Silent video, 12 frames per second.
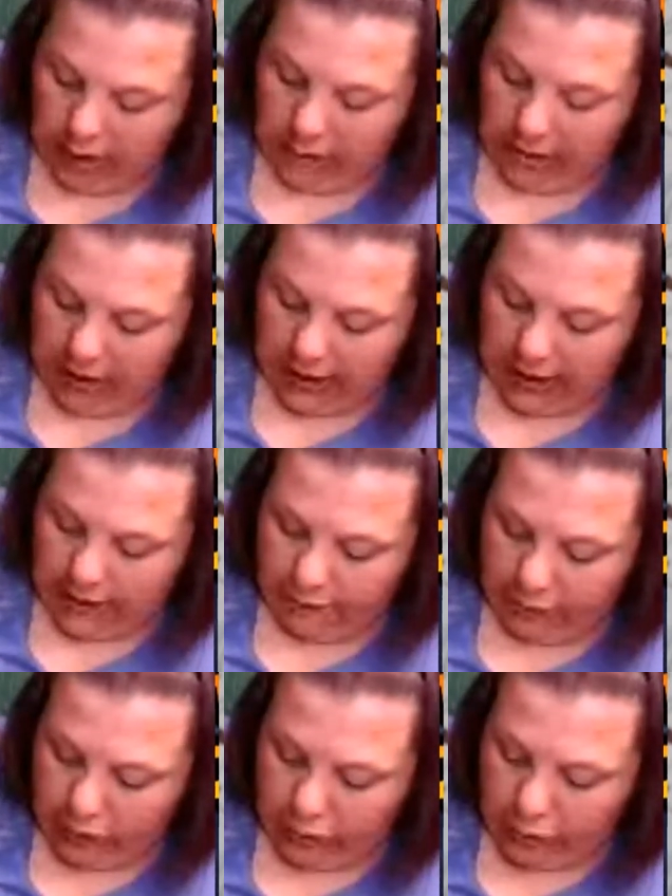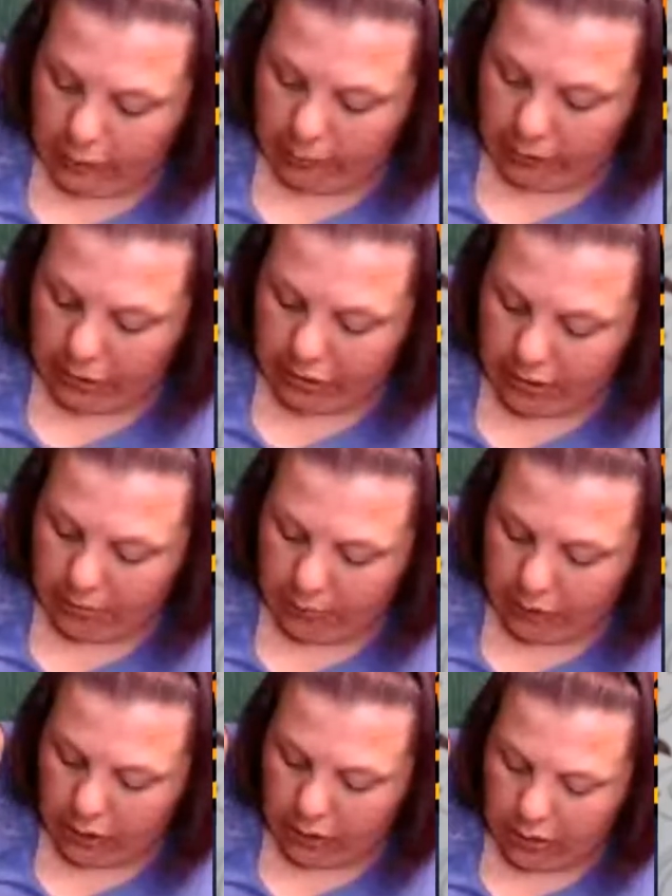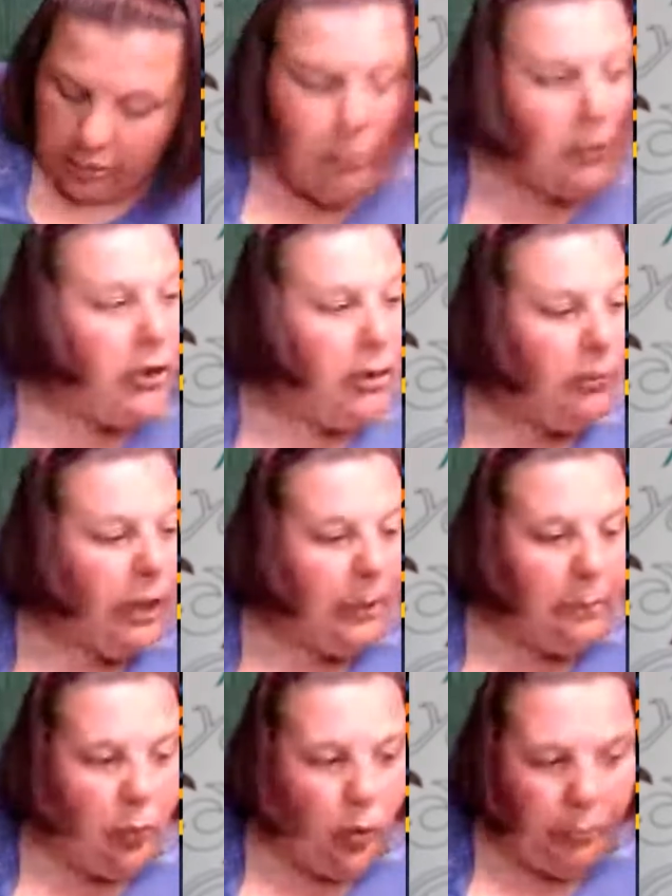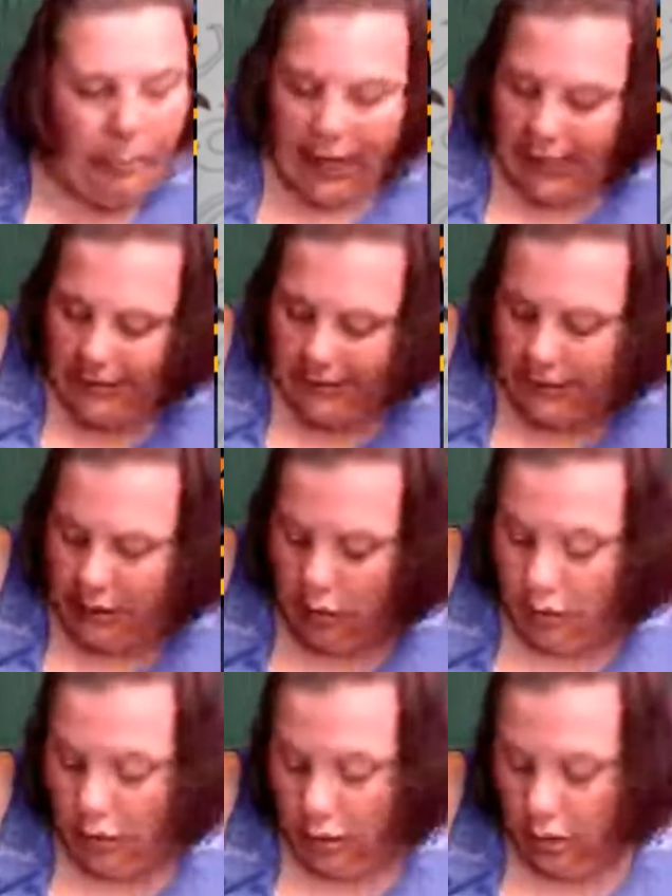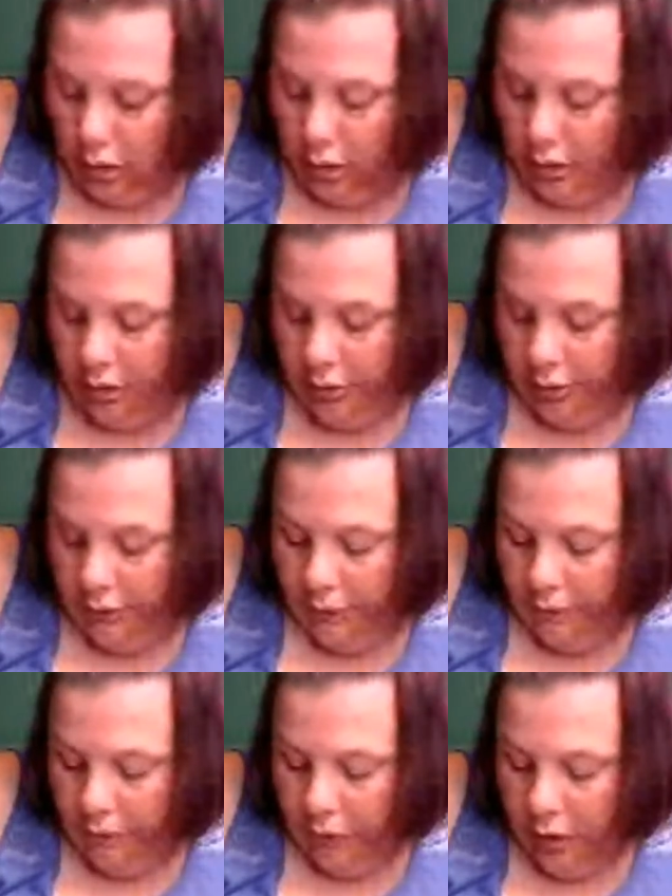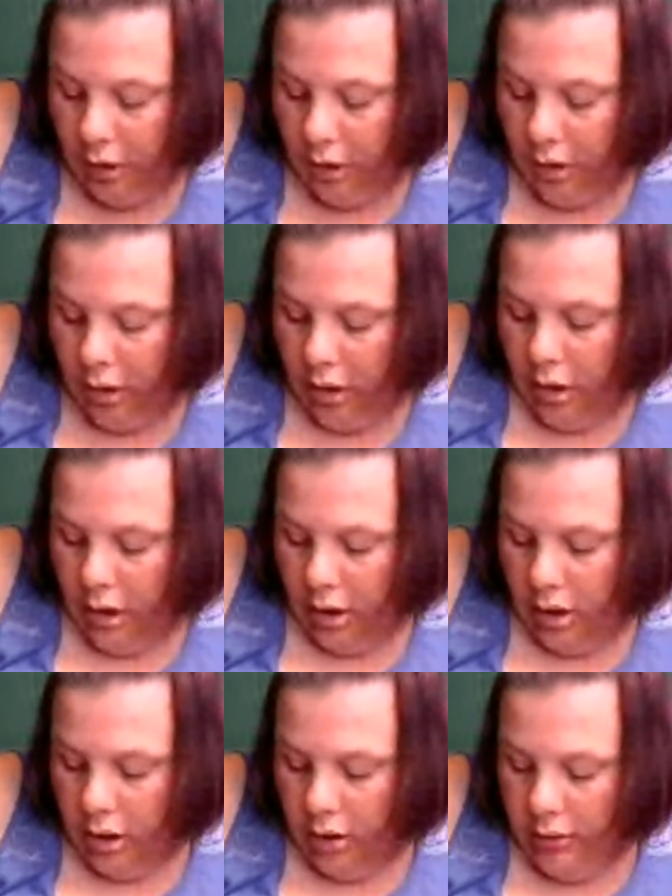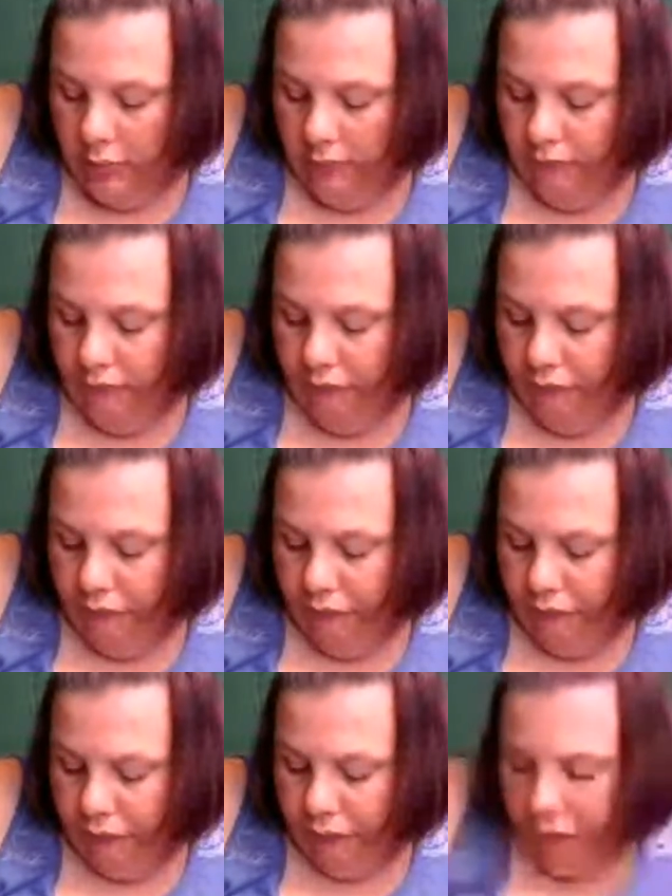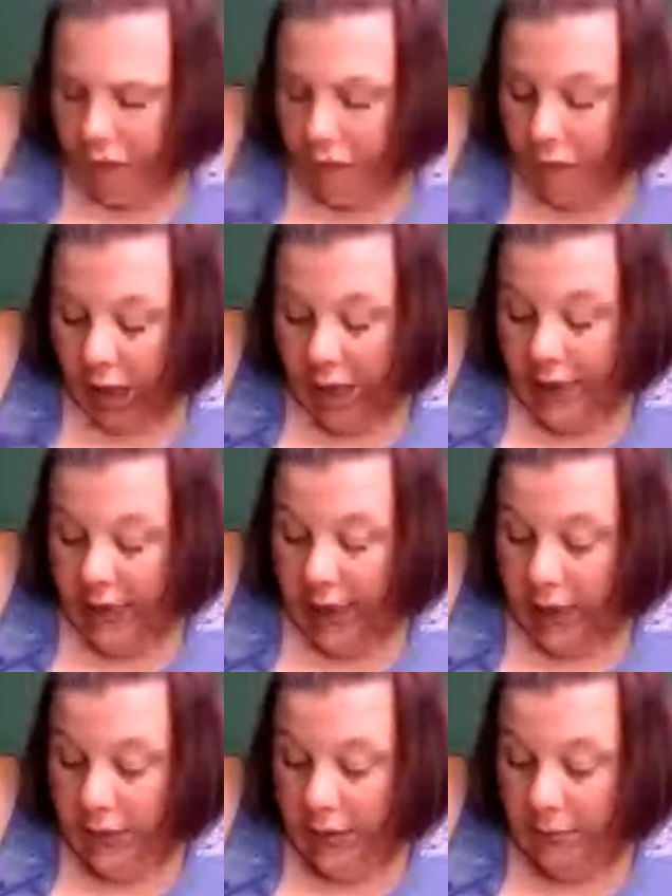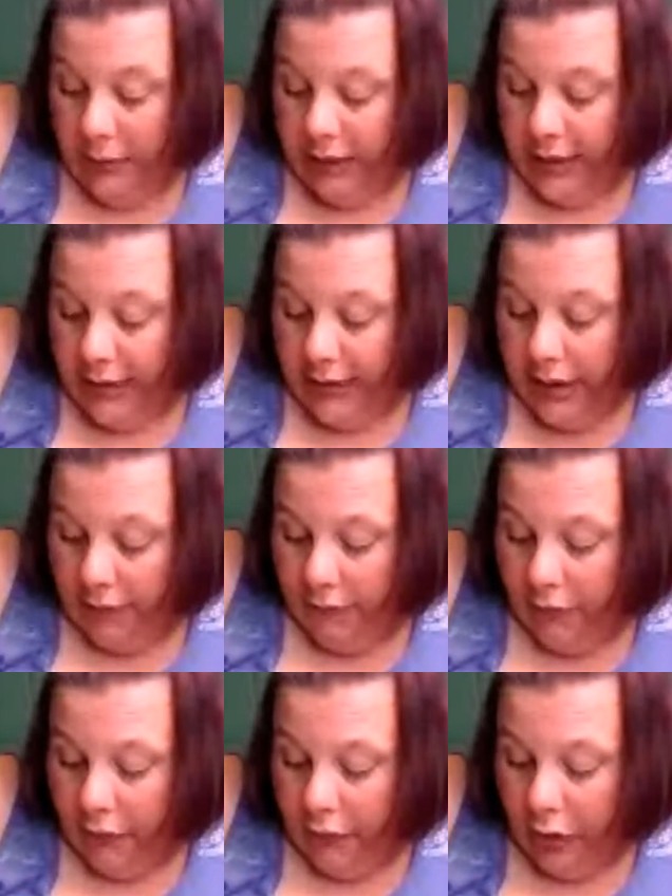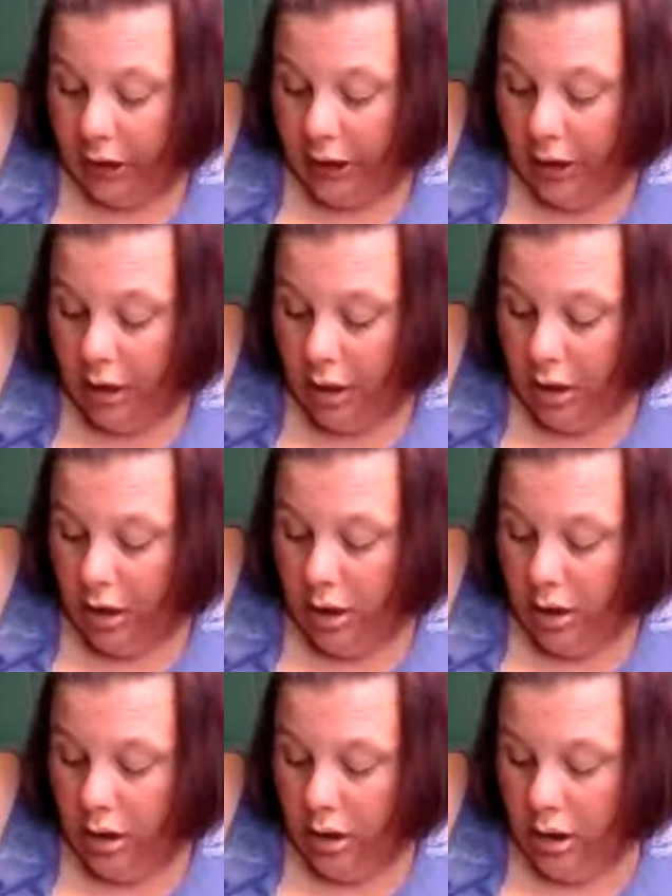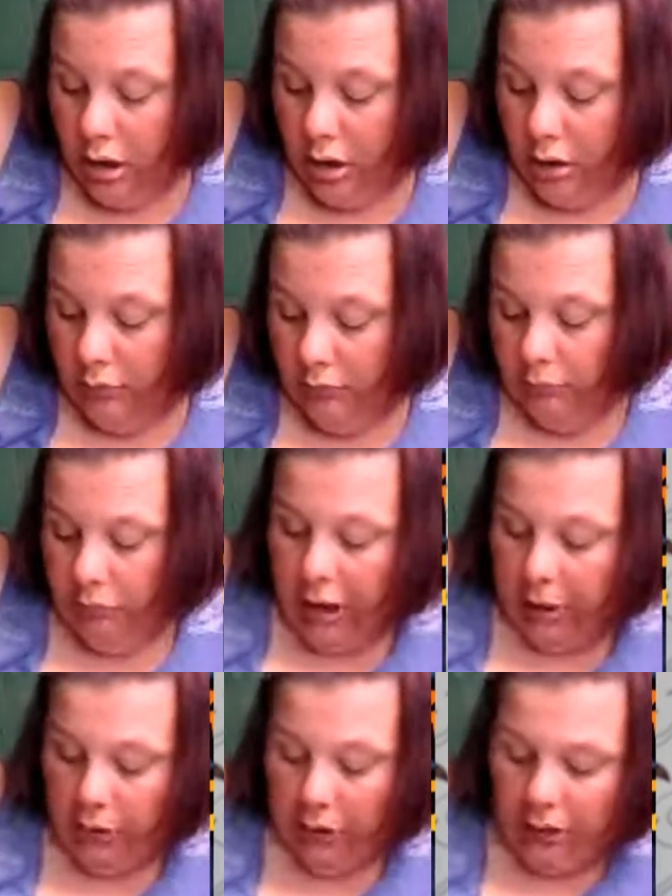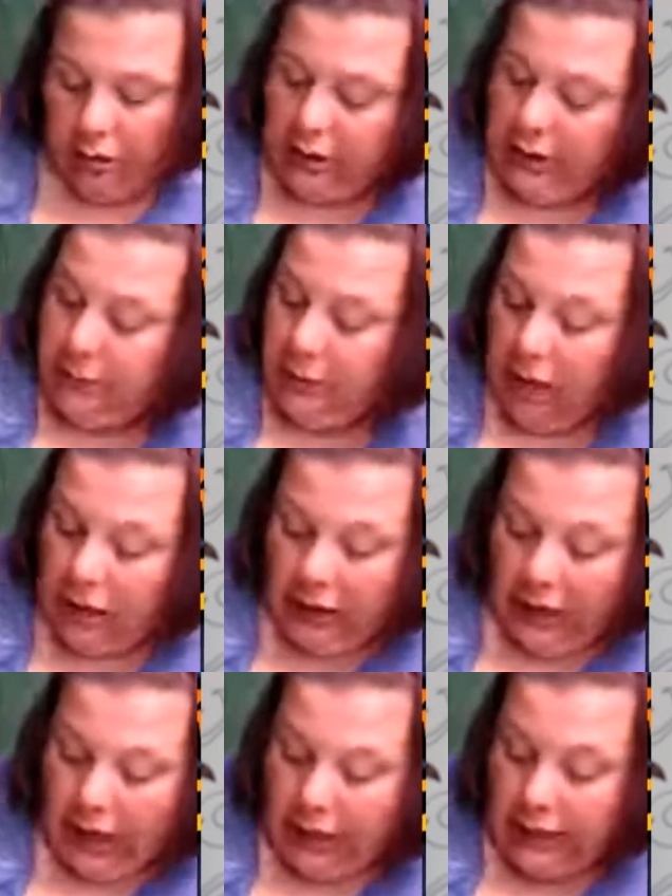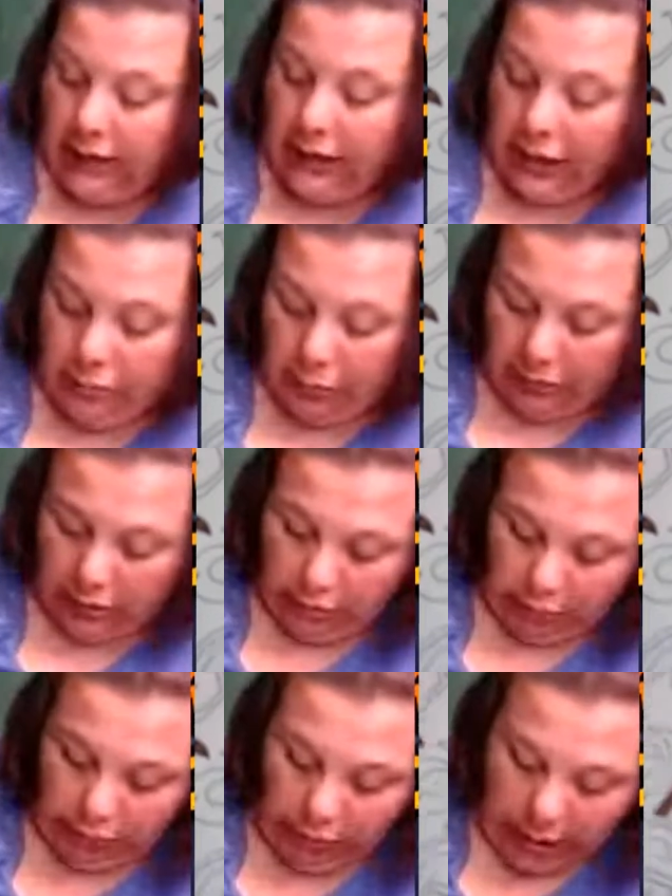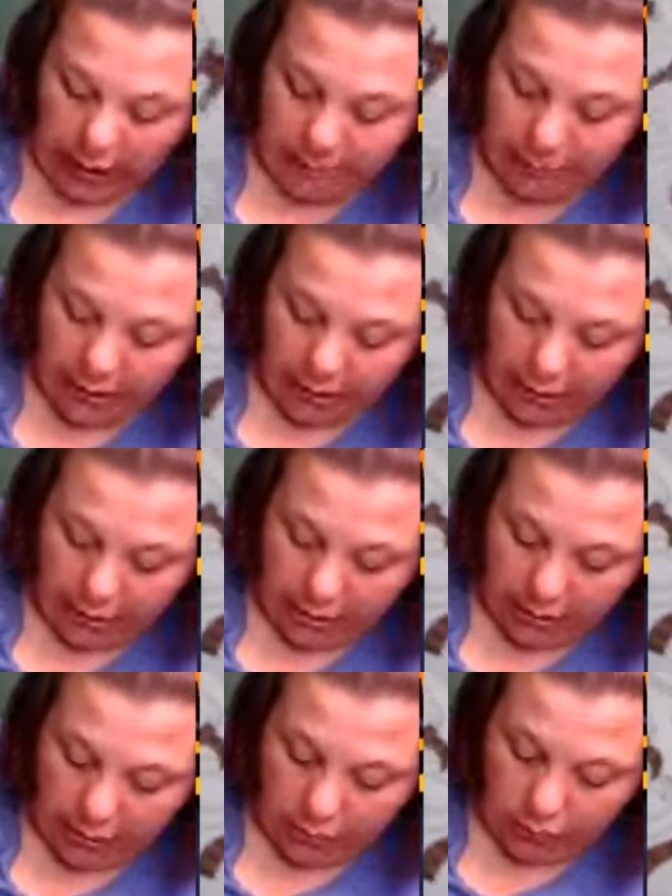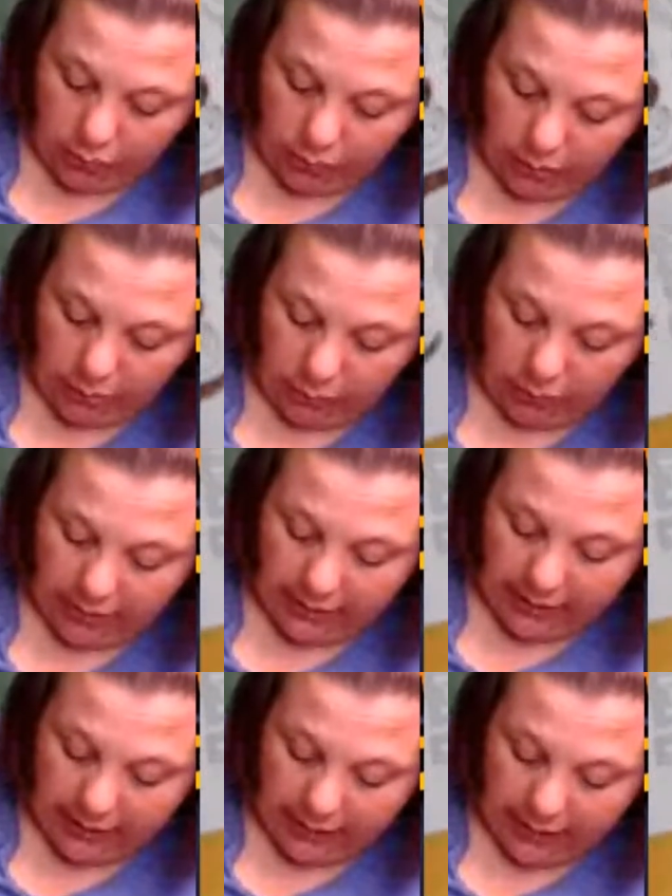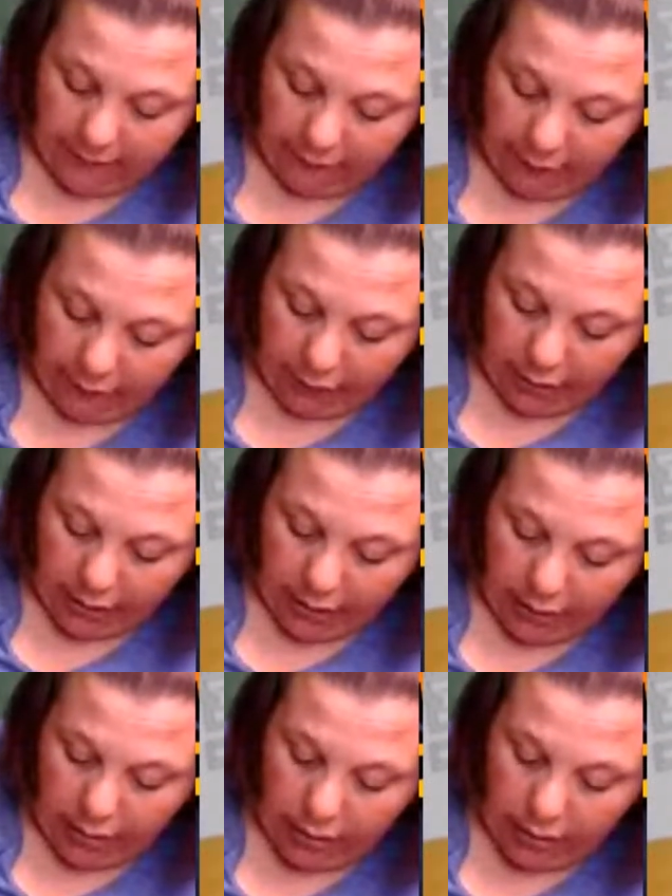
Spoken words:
I mean, I have other brush tip markers, but they're like more pastel colors. I had gotten them to test out for free. They work nice, but I think these work a lot better than the ones that I got for free.